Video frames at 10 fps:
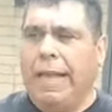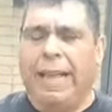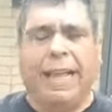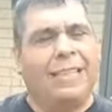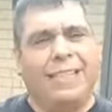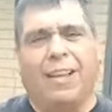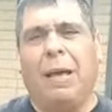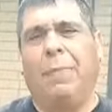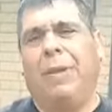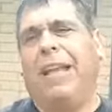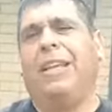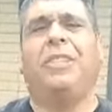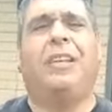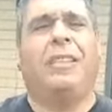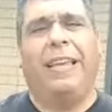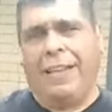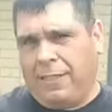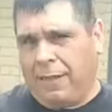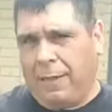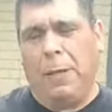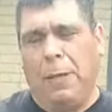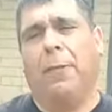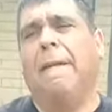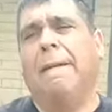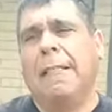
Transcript: it's a combination of things, people.